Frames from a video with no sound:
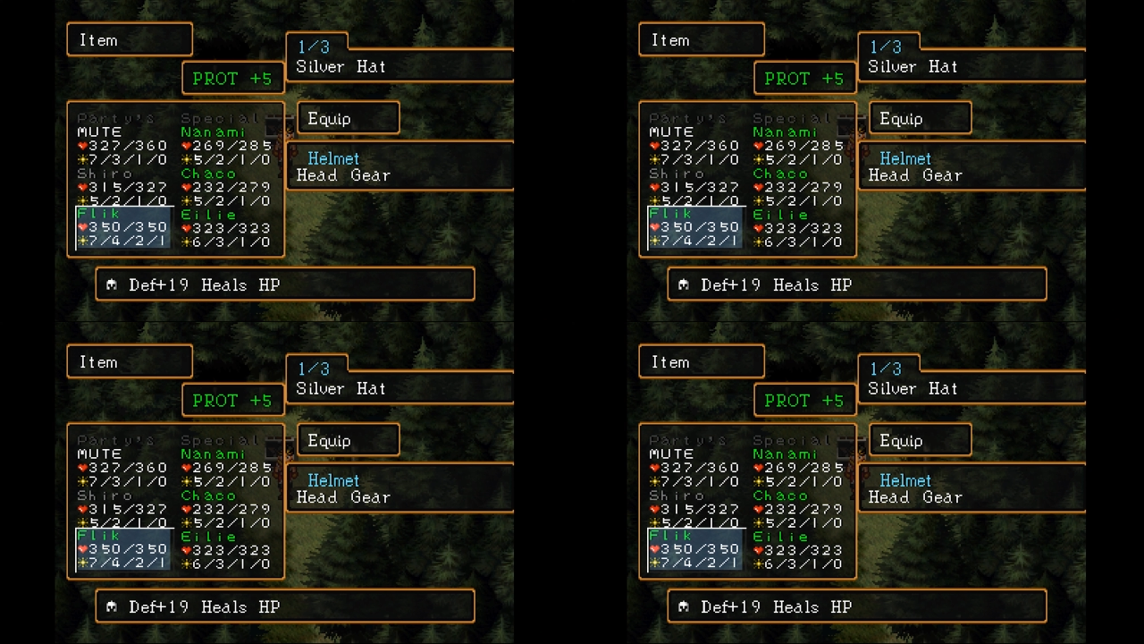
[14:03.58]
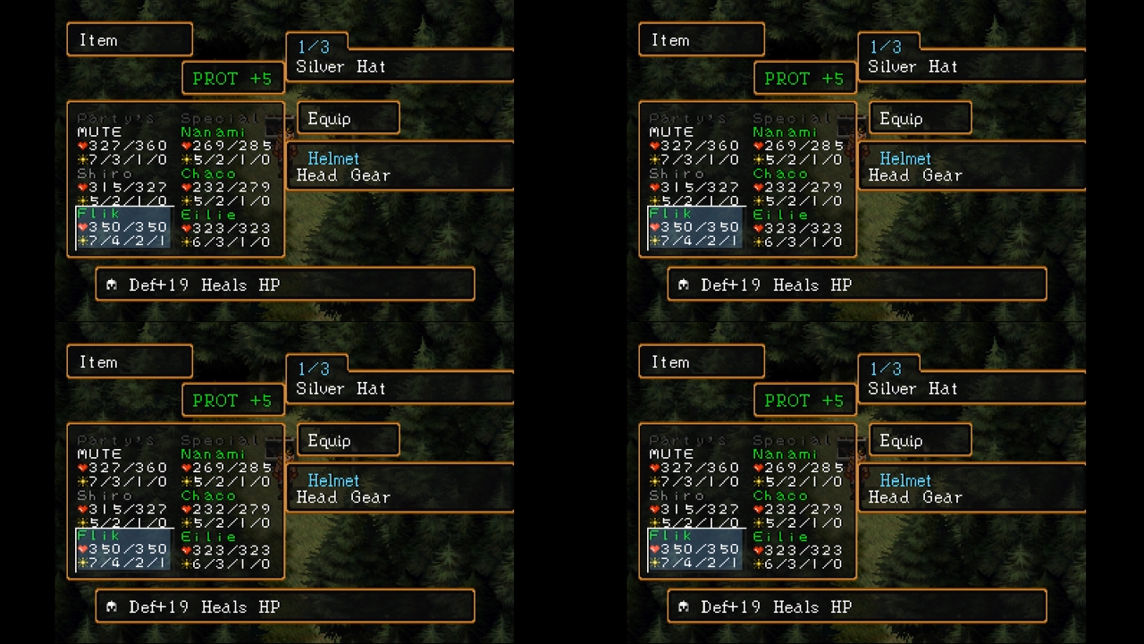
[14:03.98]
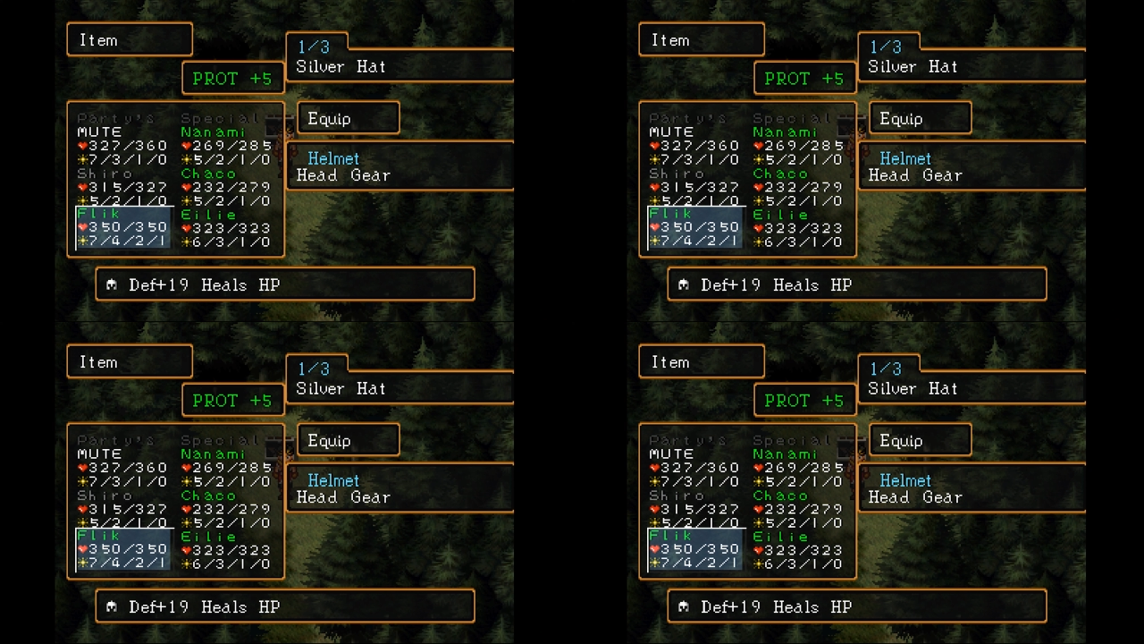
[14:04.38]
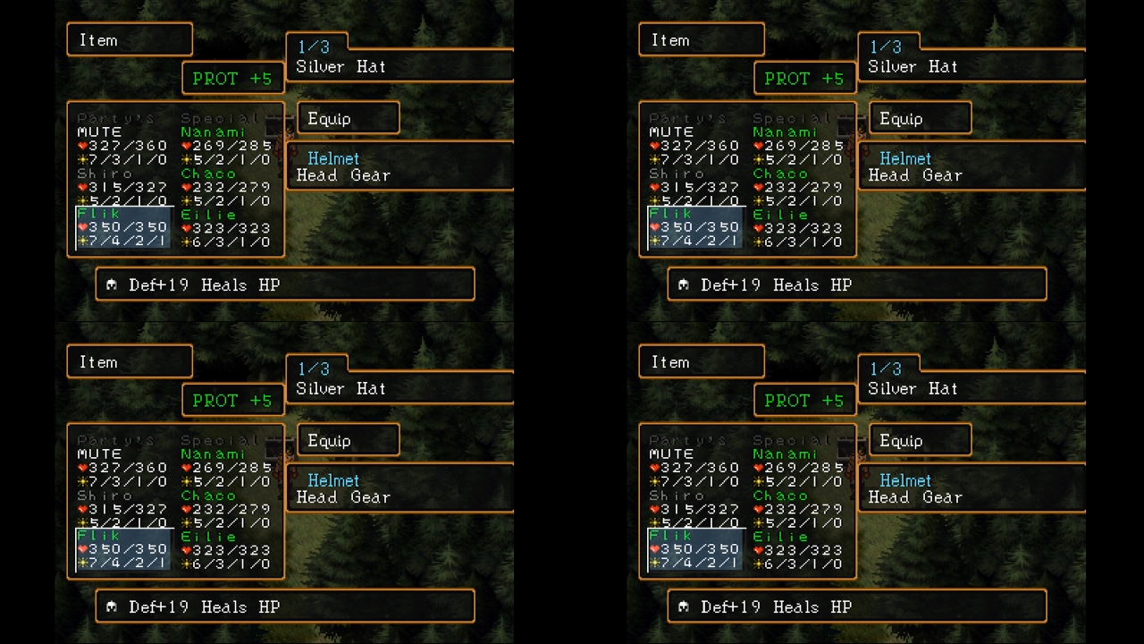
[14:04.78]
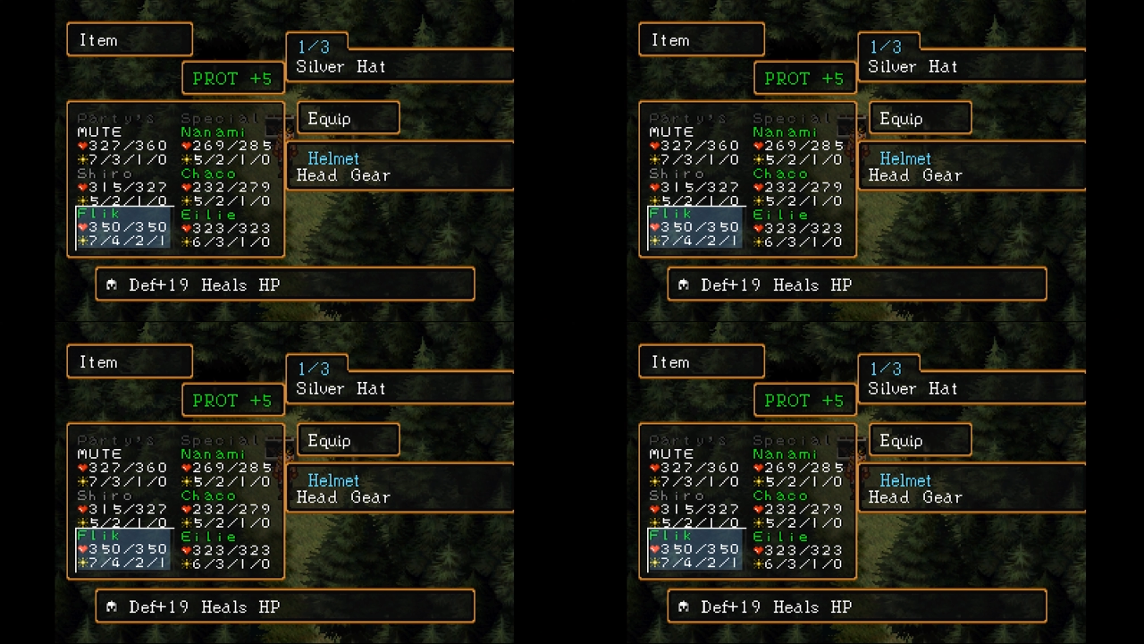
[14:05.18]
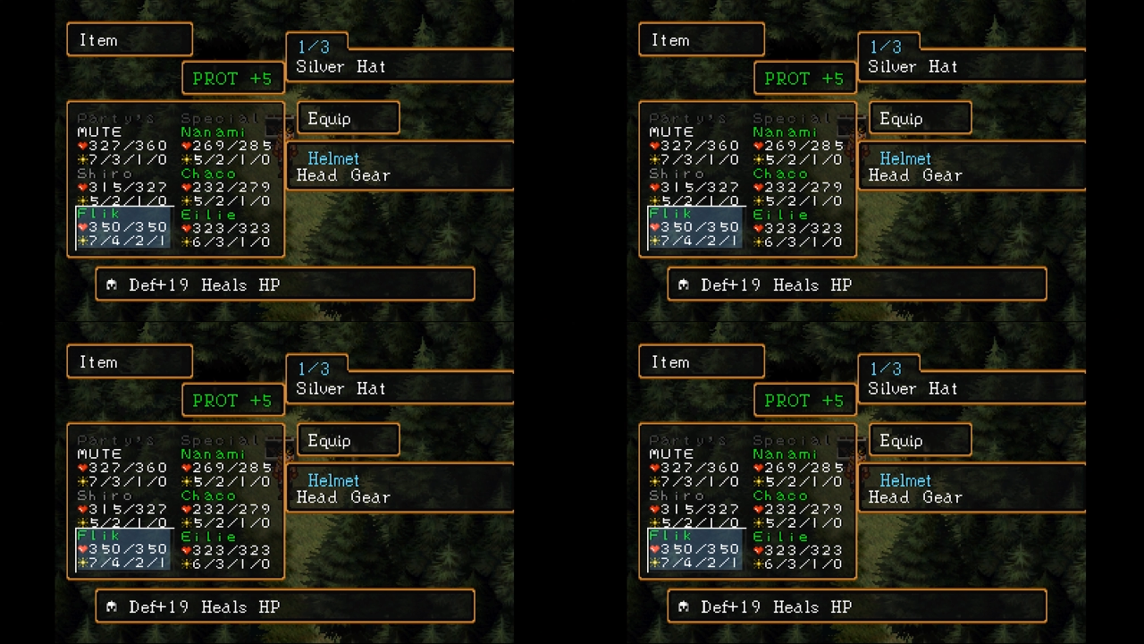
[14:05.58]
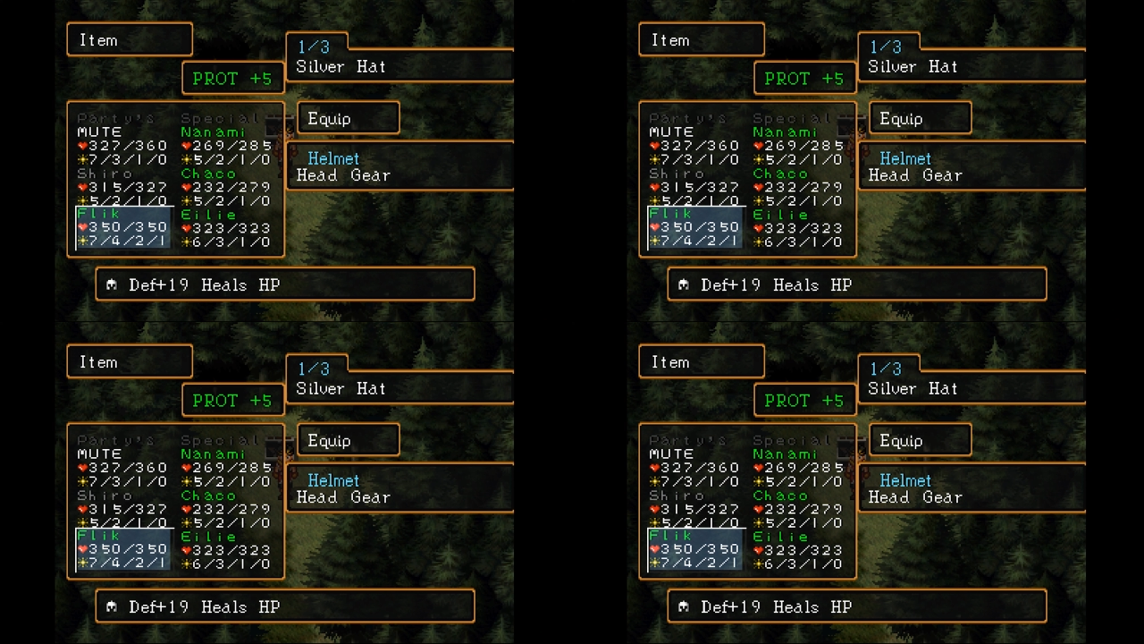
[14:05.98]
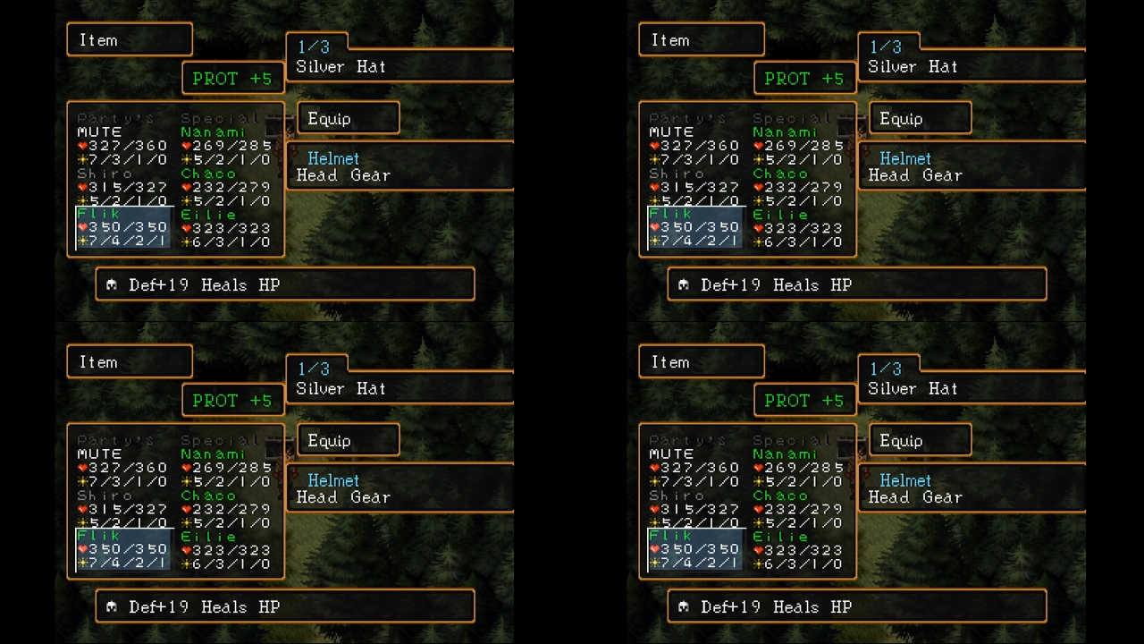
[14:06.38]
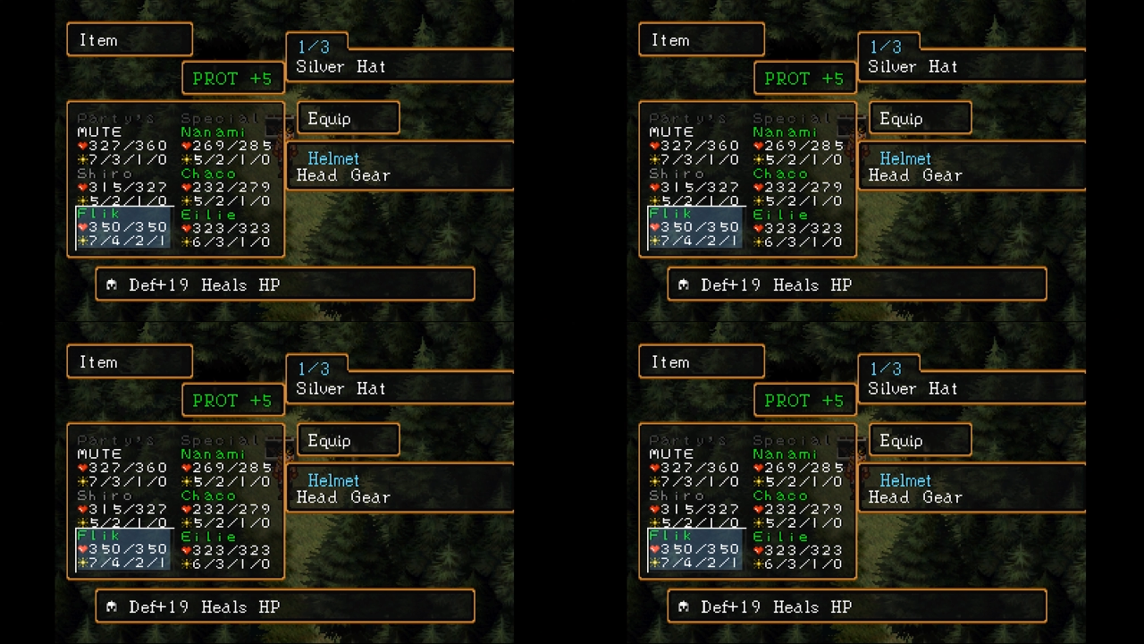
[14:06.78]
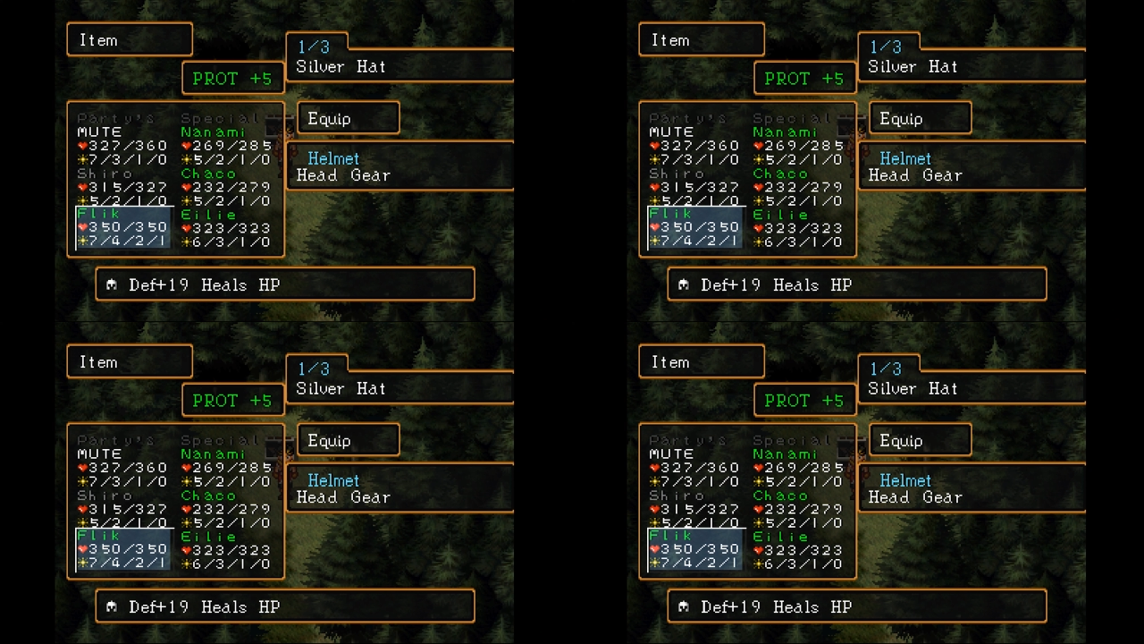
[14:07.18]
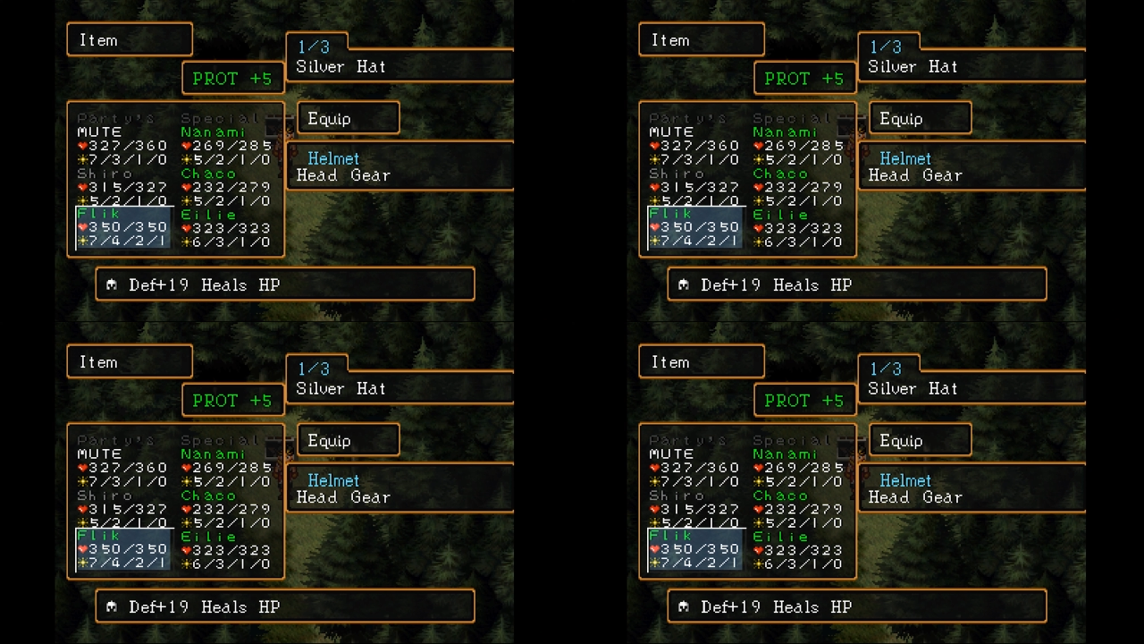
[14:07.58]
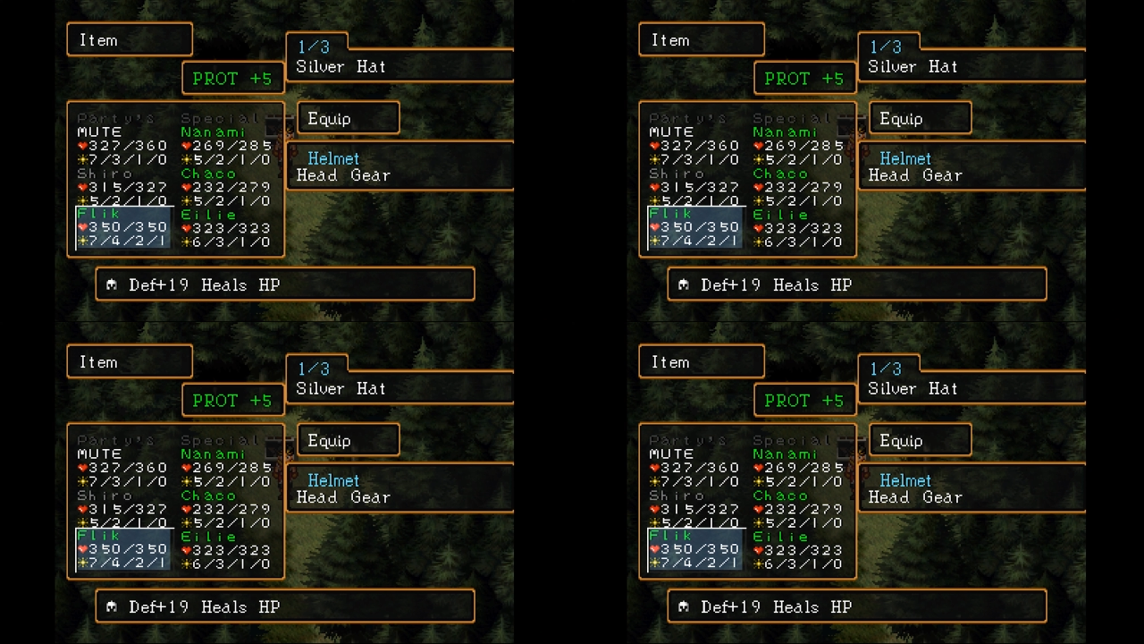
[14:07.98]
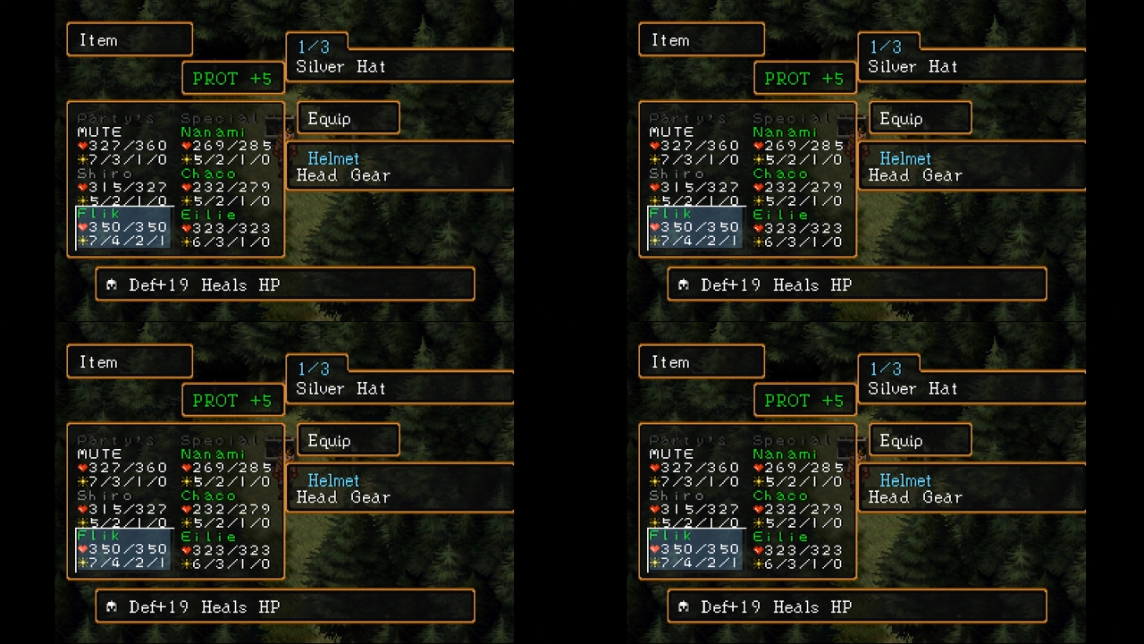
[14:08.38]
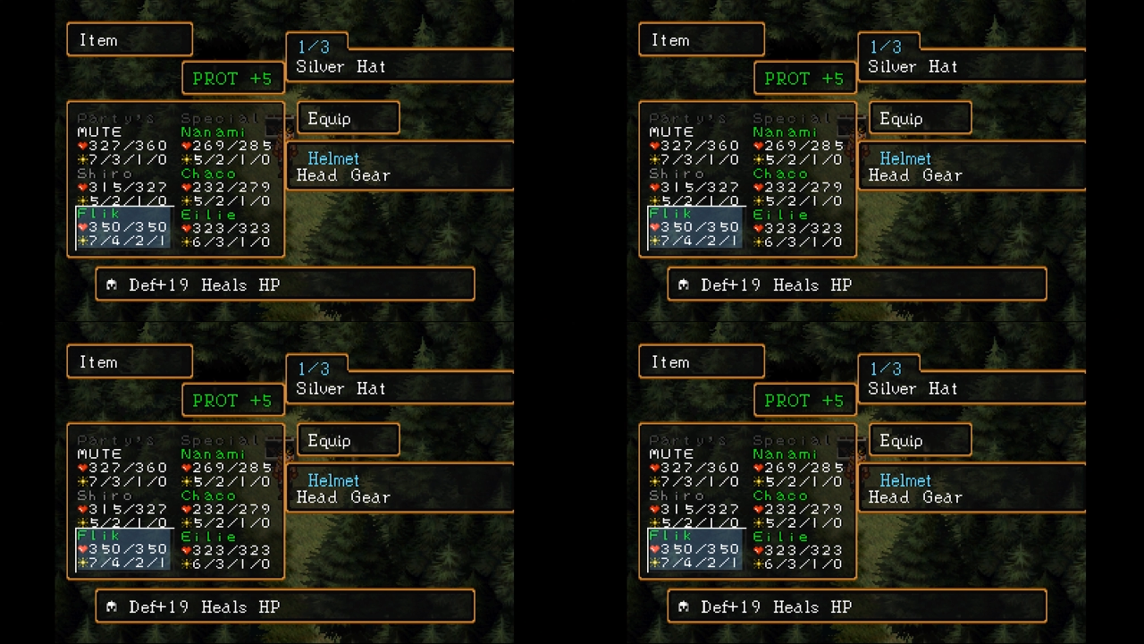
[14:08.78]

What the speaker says: (no speaker visible)